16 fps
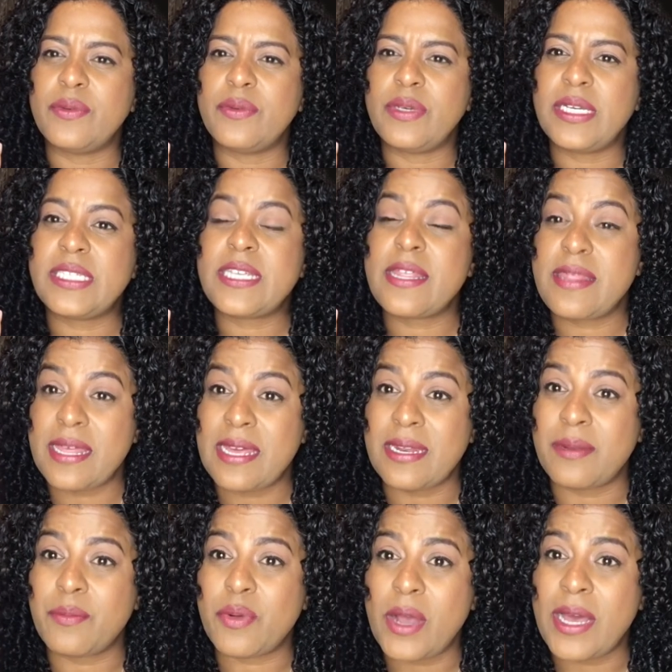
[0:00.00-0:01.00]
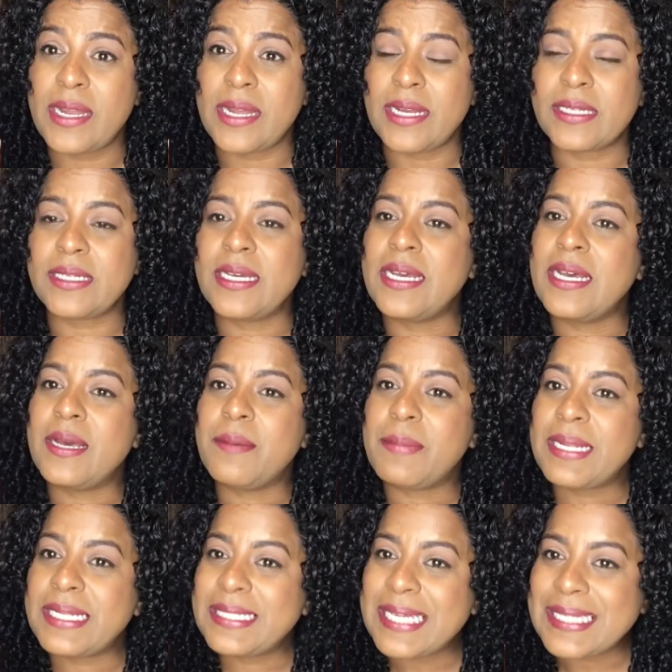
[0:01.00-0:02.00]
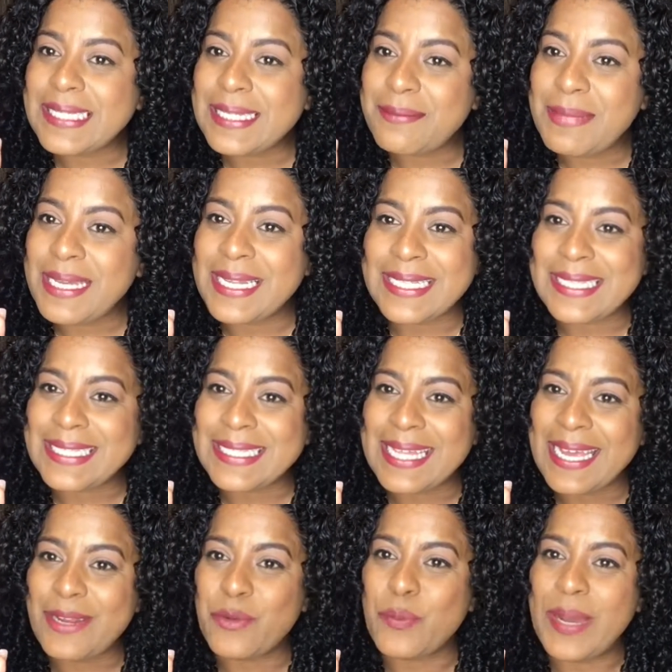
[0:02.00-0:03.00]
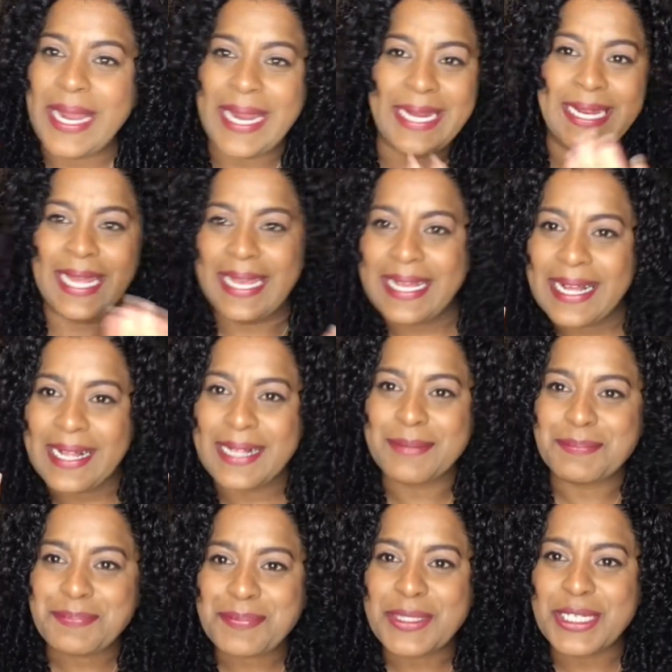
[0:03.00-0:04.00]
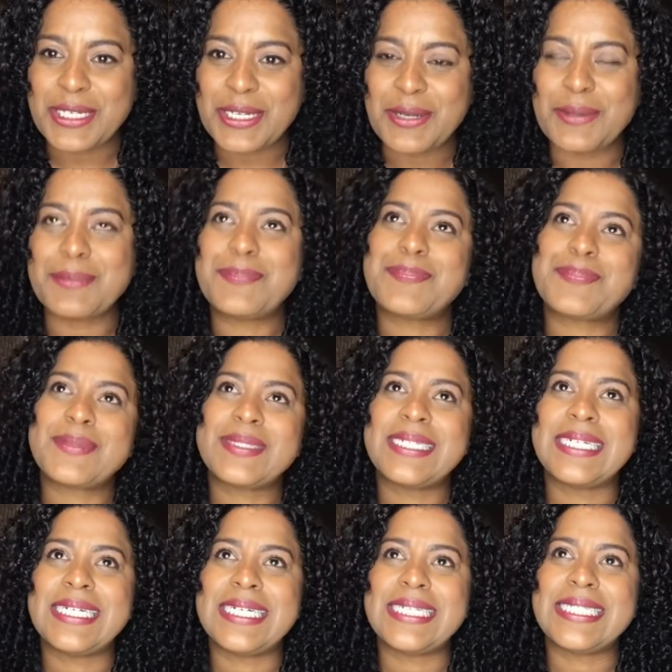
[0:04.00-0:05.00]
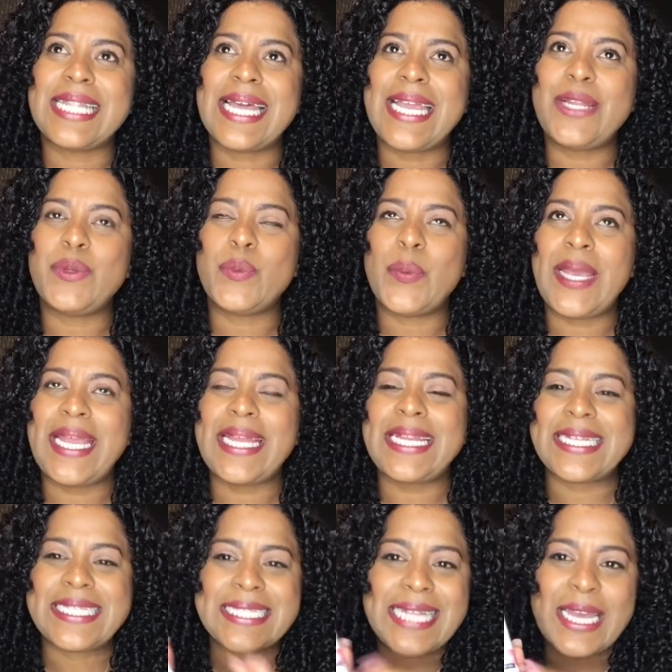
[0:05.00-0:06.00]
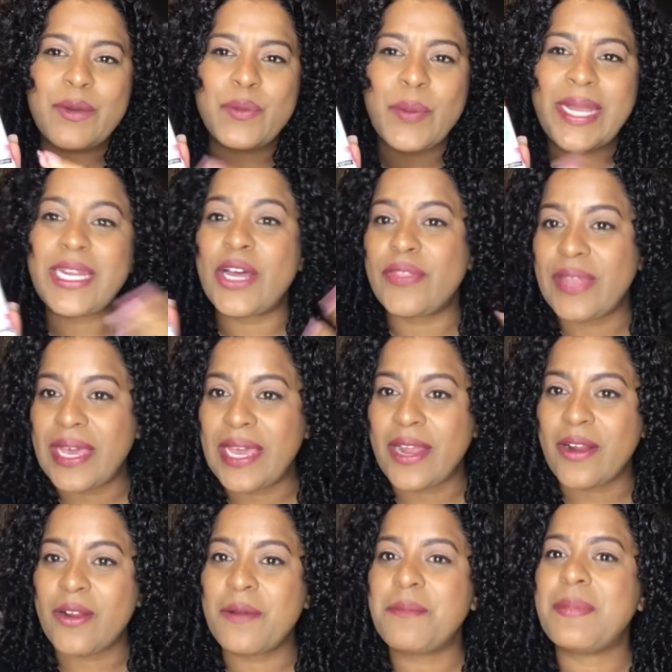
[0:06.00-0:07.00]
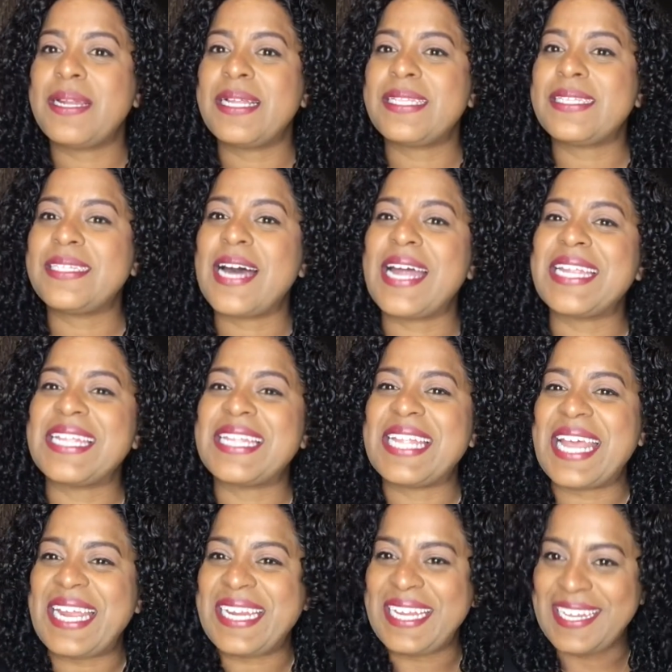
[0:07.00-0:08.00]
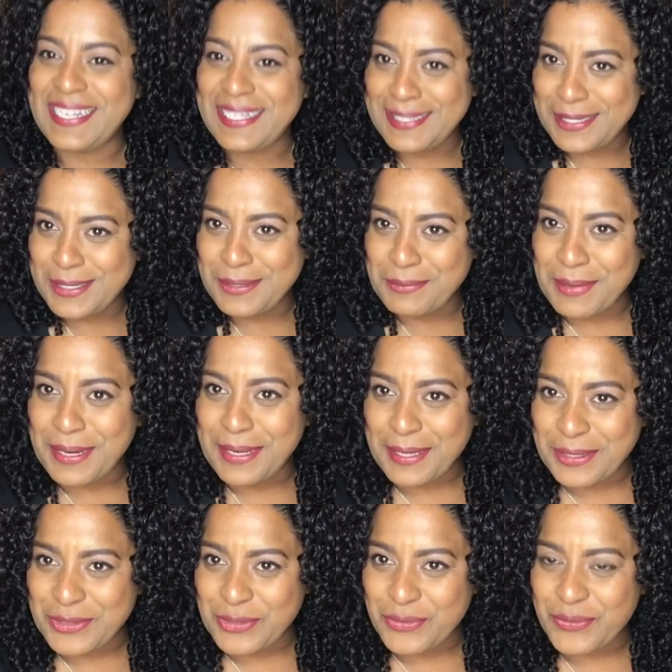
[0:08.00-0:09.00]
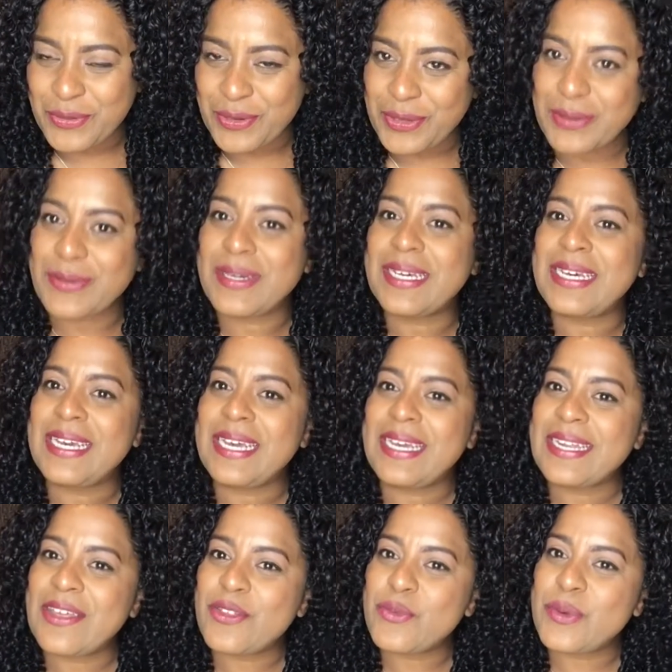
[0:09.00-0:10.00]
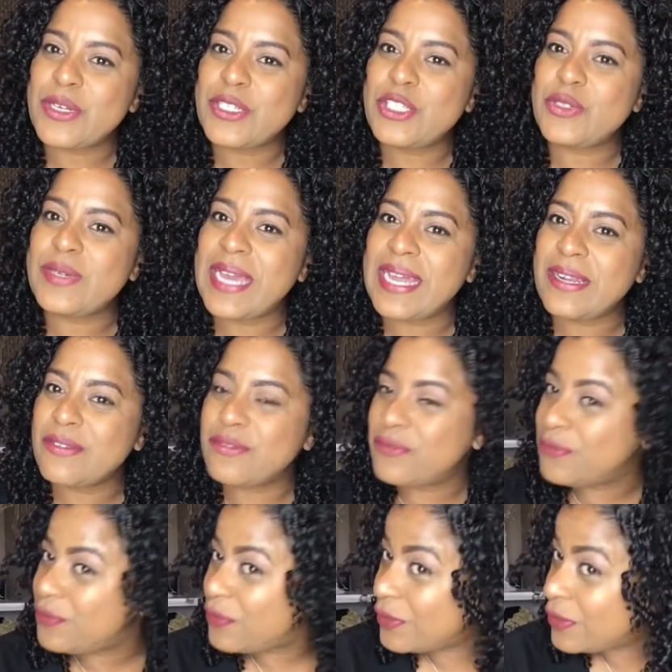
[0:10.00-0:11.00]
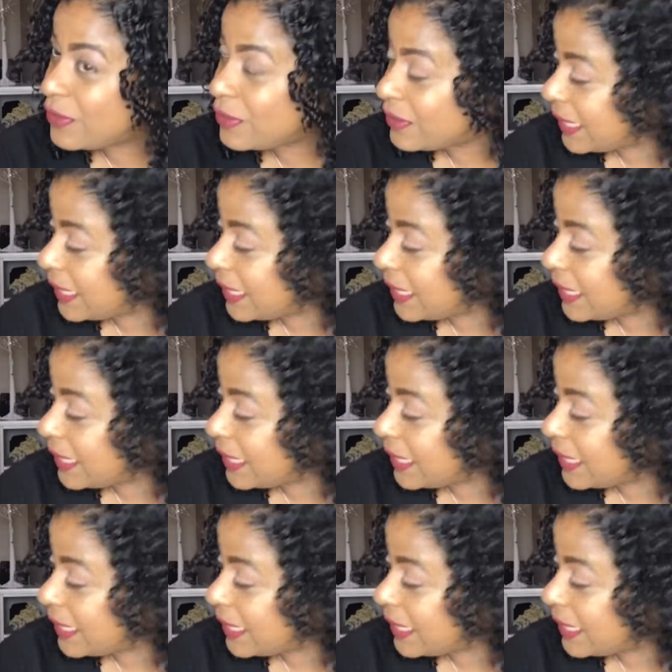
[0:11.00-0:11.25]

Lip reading: it's a thin product, but it doesn't mean it's lightweight, like a, you know, lightweight. It's lightweight on the hair, but it's not light in what it can do for you. In other words, you get full,